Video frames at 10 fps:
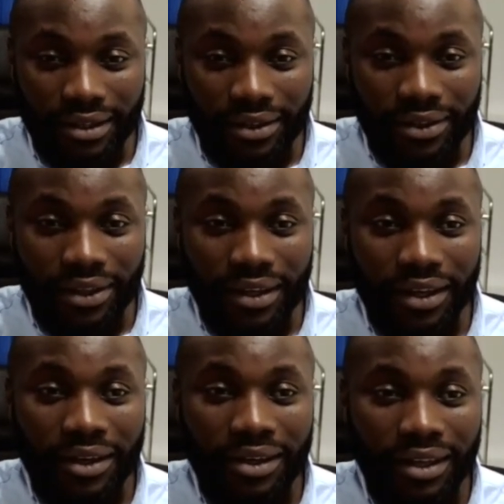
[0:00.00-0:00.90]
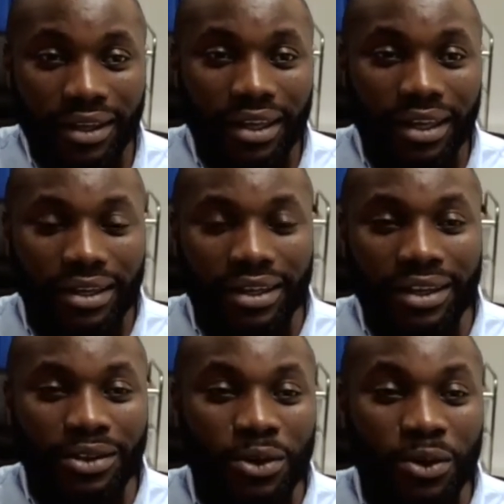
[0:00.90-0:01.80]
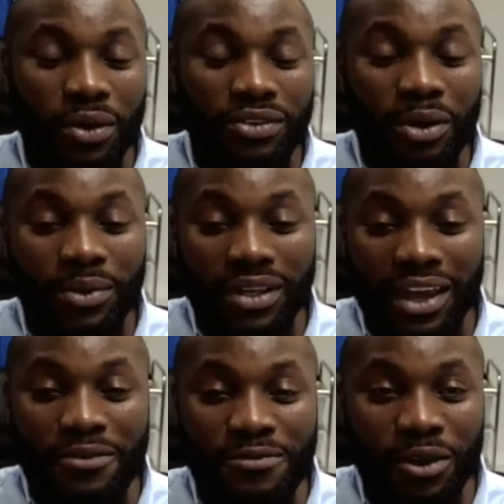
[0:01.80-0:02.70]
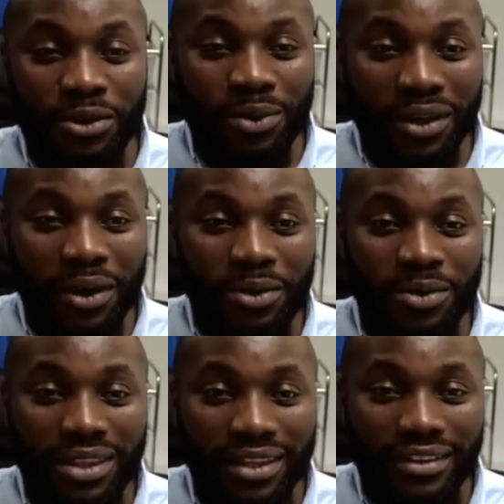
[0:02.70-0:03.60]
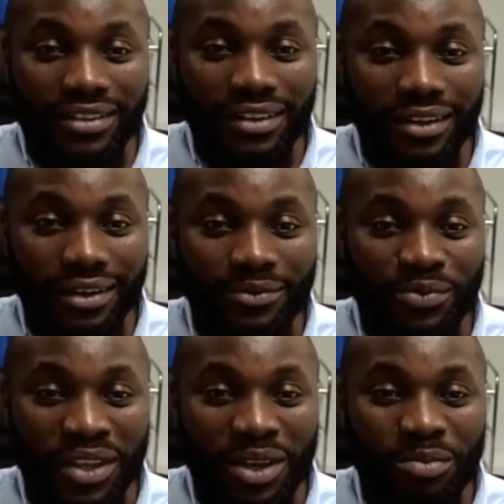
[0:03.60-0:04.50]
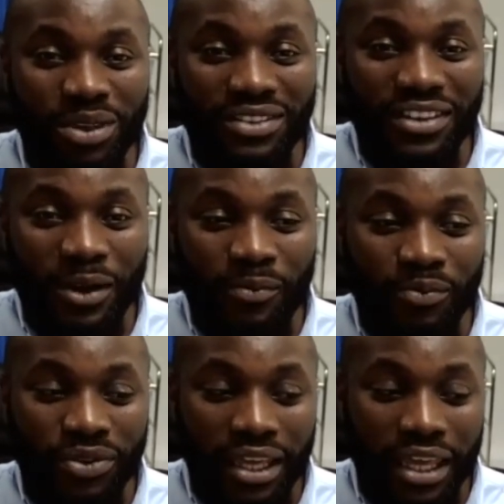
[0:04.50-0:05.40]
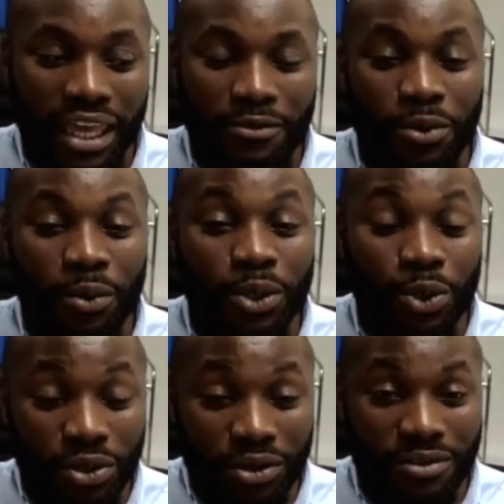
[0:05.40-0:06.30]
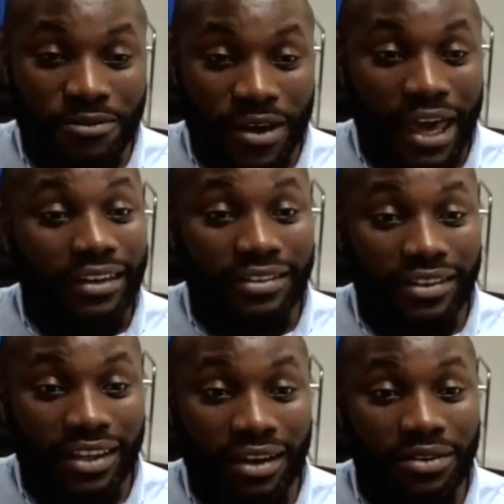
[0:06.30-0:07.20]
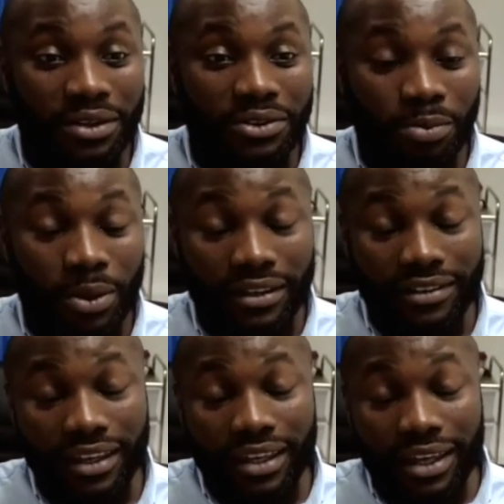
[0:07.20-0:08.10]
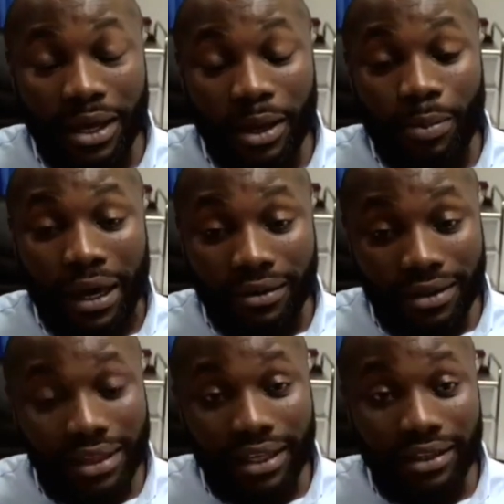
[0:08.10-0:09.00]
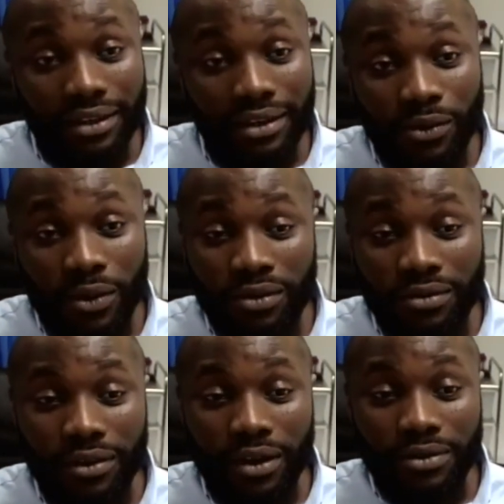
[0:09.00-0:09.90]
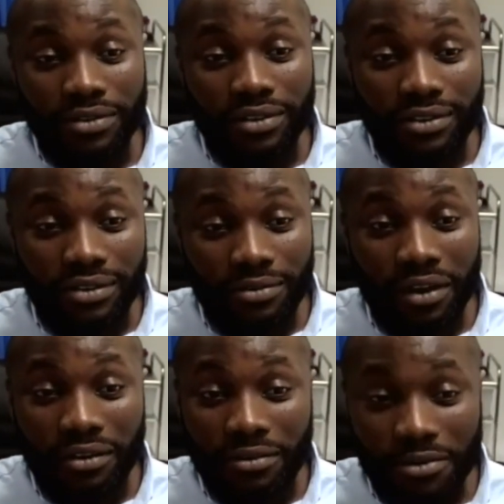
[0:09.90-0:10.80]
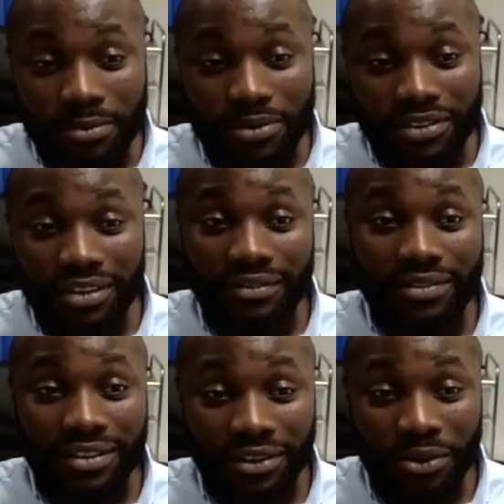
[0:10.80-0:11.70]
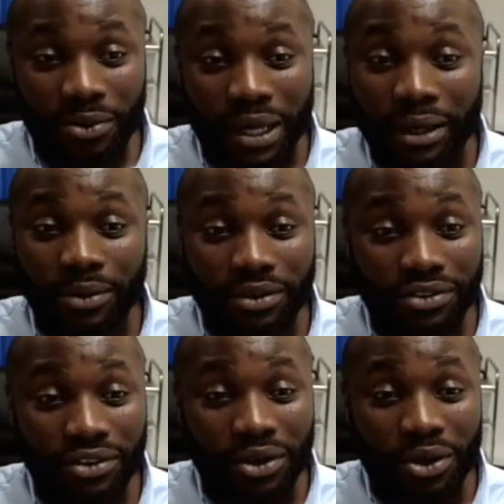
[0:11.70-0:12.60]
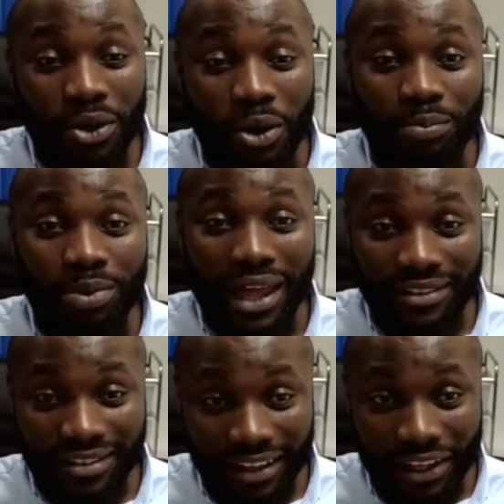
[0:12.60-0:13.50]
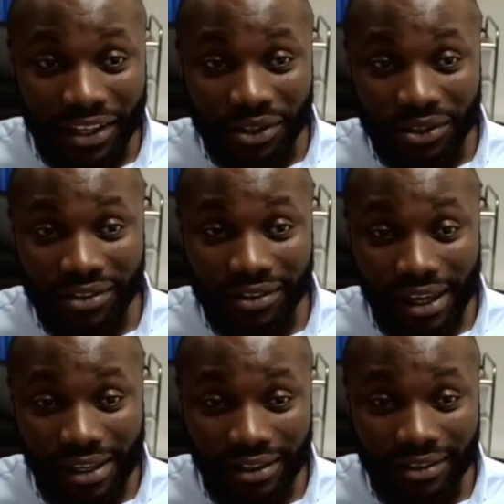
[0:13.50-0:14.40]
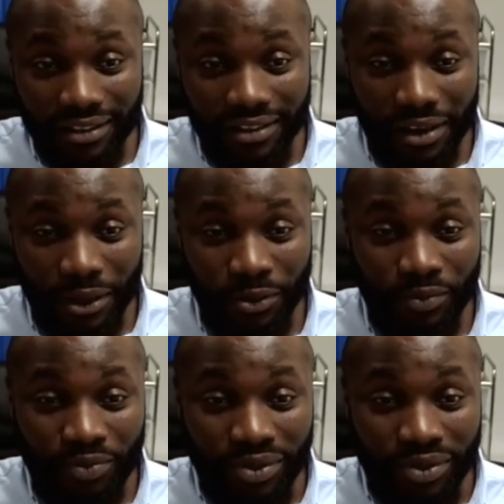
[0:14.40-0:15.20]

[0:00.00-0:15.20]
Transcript: Yeah, another good question. I mean, how far do we go with this? But if we want to look at the facts and the evidence base, apparently the coronavirus can survive for up to 72 hours on plastic and stainless steel,